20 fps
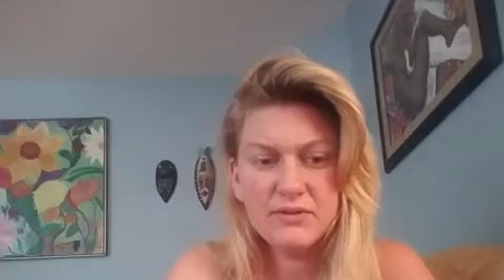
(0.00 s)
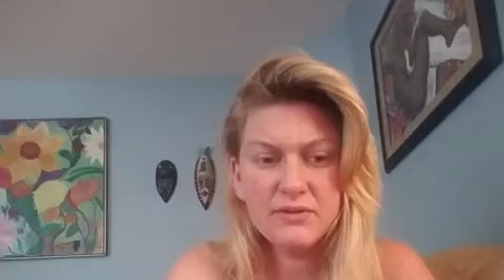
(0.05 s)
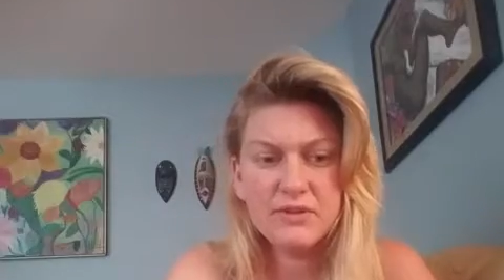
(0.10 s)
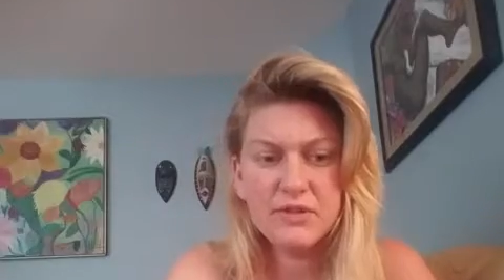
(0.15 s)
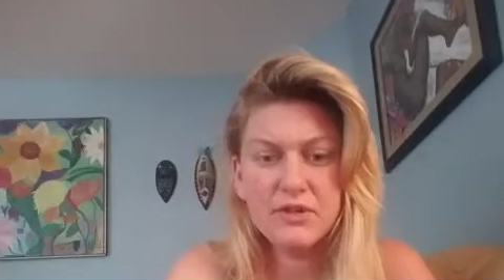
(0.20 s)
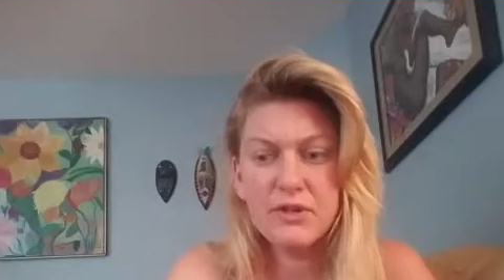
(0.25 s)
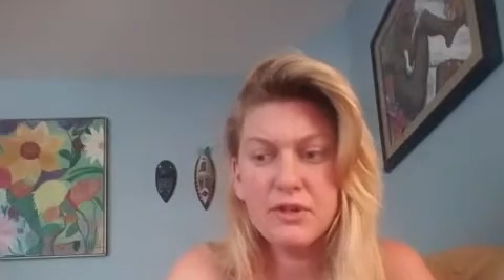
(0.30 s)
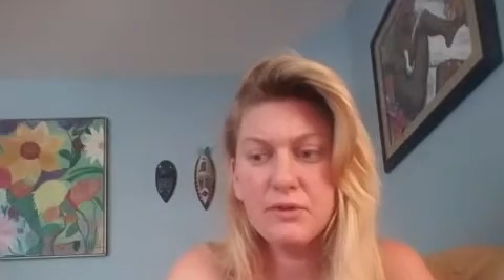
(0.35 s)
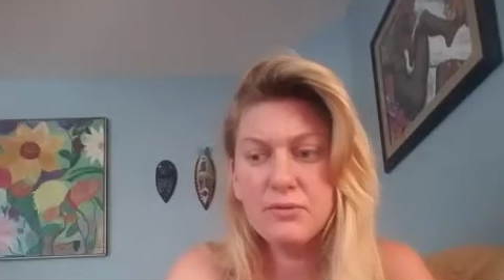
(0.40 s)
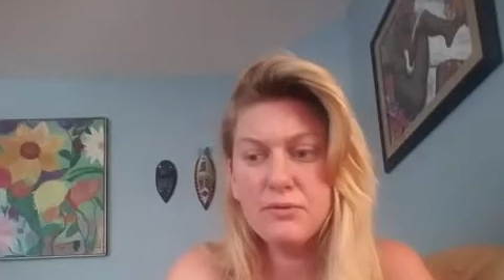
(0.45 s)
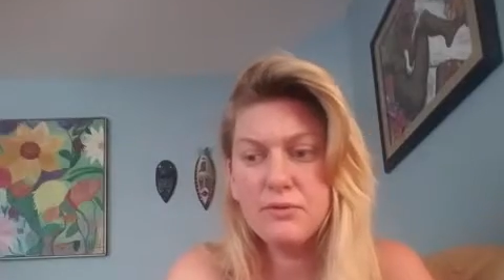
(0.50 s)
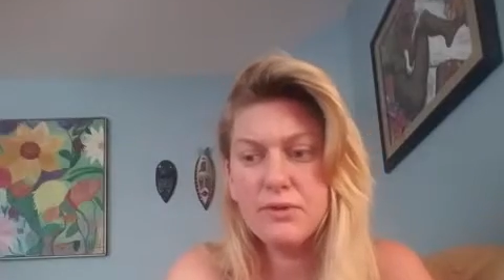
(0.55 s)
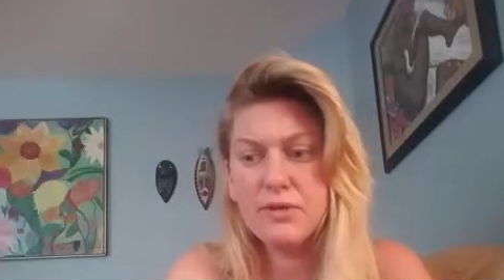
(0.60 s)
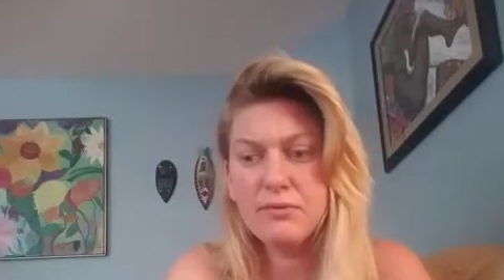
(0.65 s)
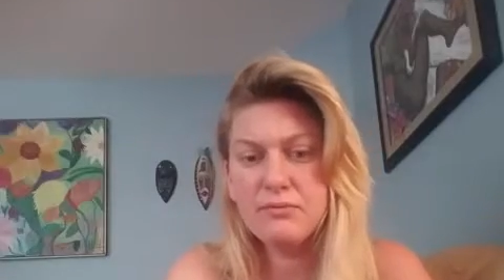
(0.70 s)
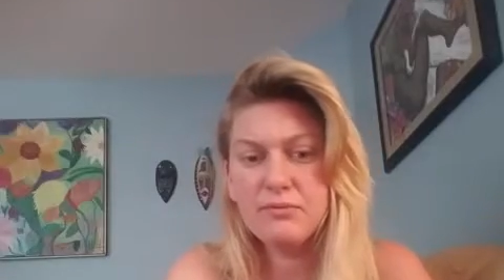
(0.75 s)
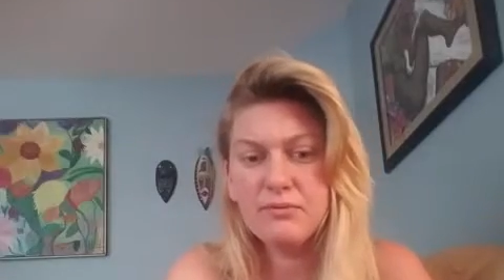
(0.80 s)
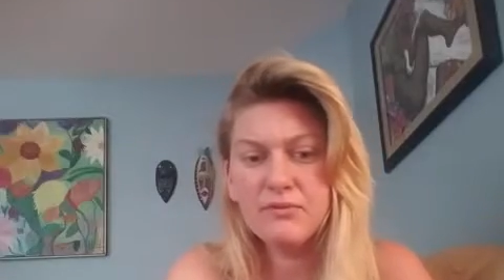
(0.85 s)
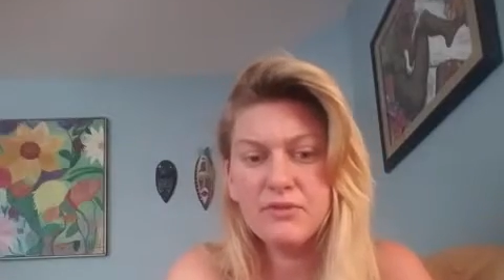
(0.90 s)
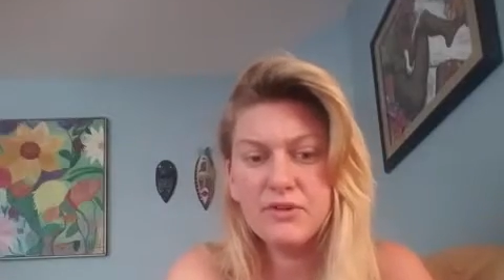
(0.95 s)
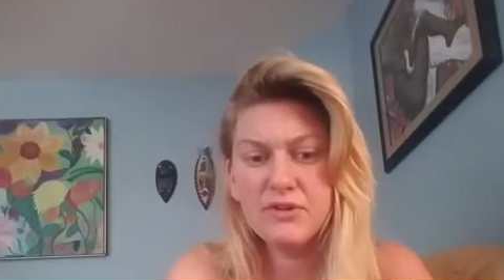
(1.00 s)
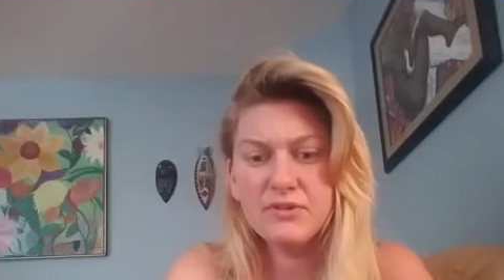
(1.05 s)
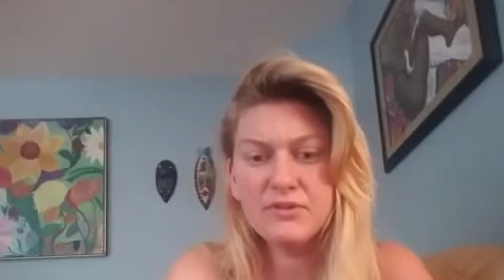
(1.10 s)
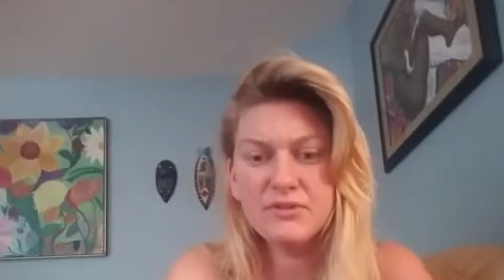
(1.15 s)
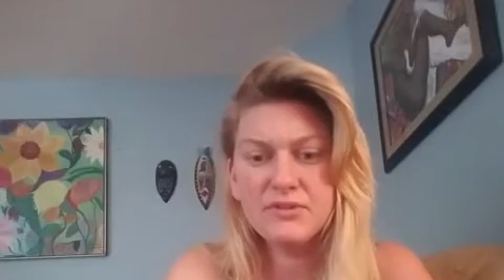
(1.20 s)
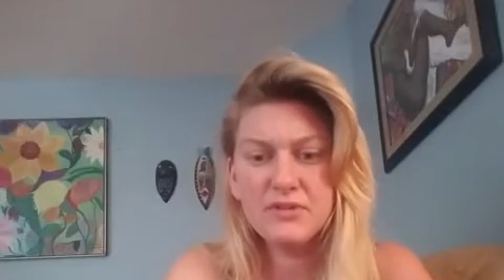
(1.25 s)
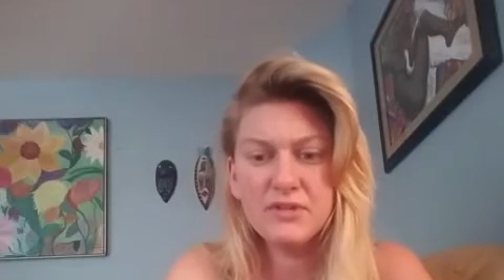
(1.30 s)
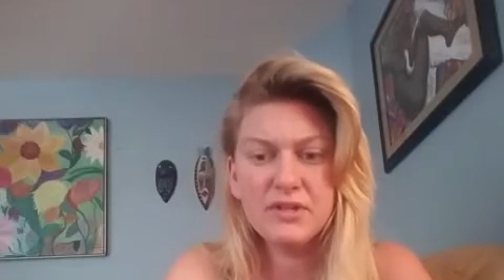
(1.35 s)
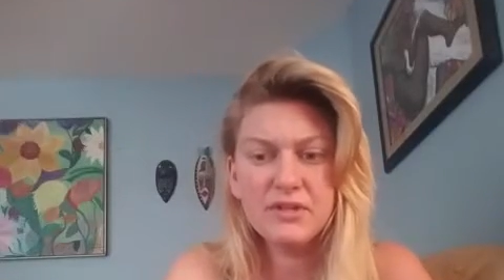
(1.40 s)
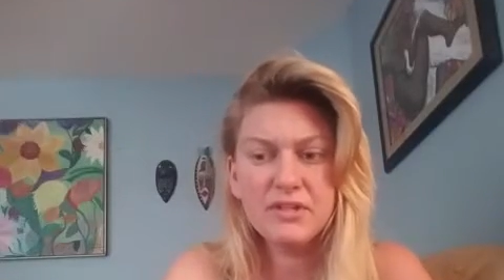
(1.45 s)
The no in reverse.
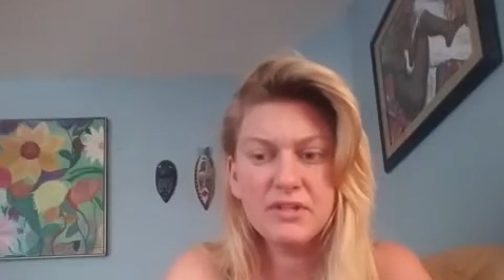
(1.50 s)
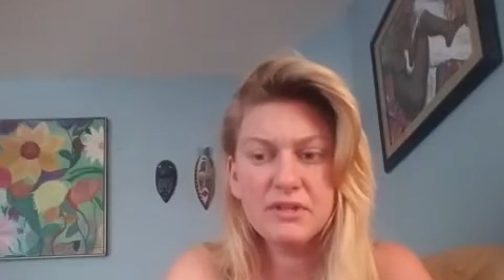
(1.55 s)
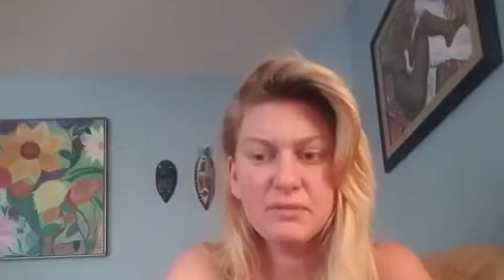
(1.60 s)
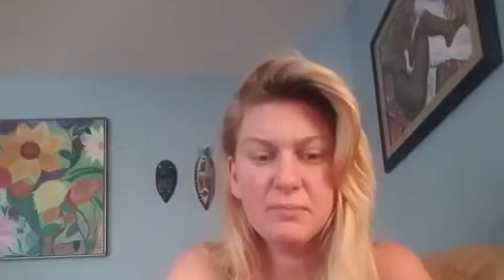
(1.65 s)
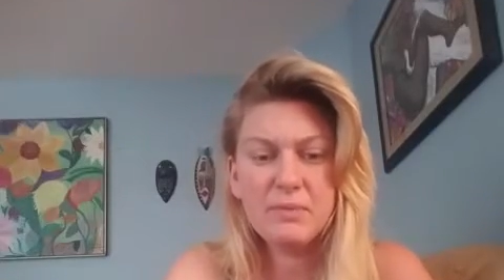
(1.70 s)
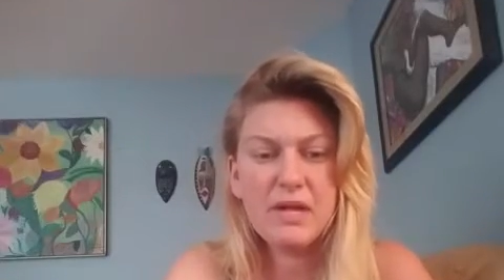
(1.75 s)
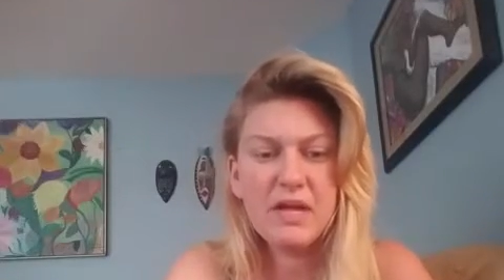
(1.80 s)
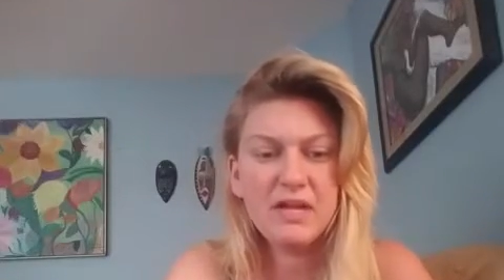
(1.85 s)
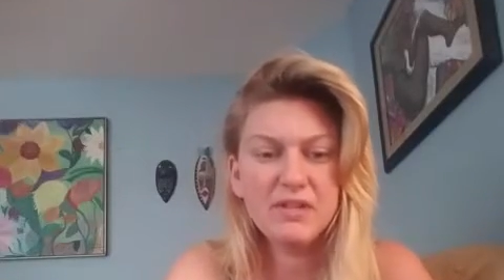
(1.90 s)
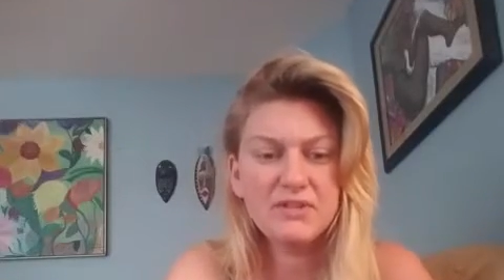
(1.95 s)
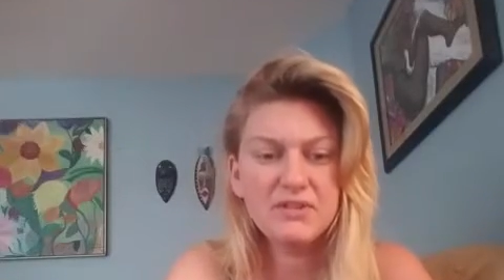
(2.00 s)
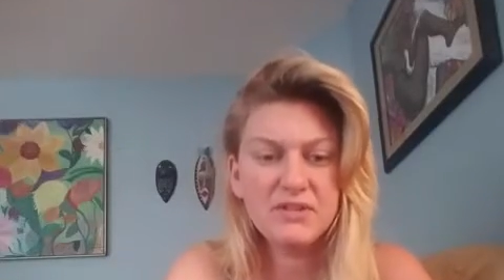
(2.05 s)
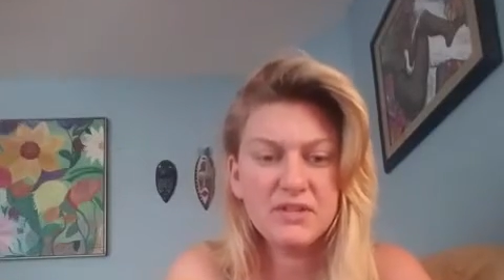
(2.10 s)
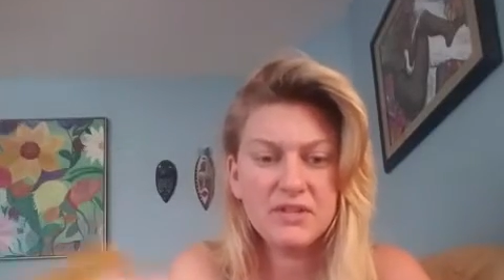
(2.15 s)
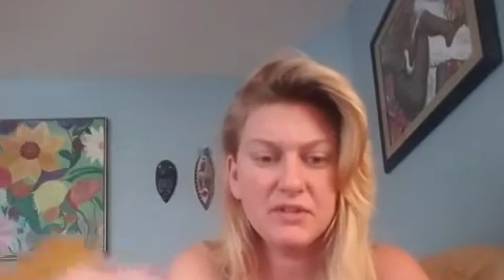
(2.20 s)
So like in the past,